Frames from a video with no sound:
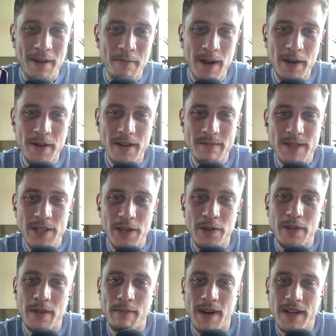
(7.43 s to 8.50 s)
welcome to
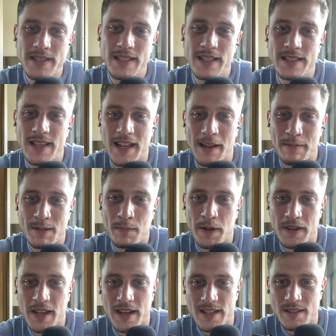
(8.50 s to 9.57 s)
the Marketing Dilemmas
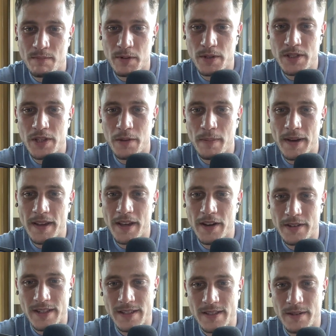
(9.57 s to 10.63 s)
podcast brought to you by
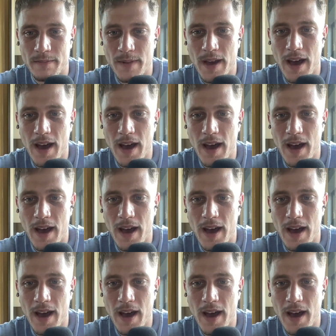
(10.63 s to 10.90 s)
Cognism.